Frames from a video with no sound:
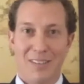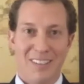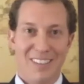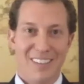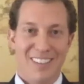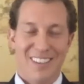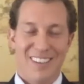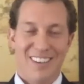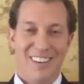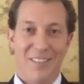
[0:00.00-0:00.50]

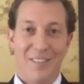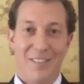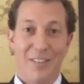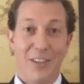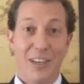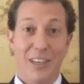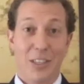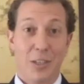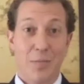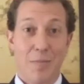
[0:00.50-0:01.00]
or if you
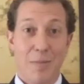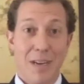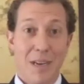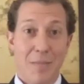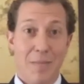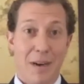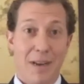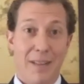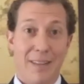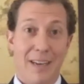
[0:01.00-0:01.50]
talk to me
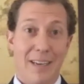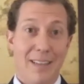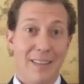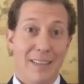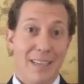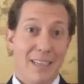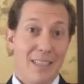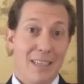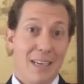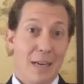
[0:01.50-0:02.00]
about that,
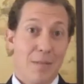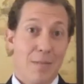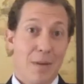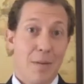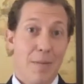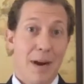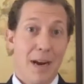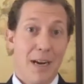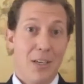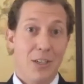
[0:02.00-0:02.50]
that's not my
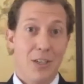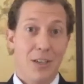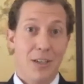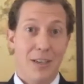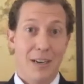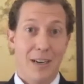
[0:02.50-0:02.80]
passion.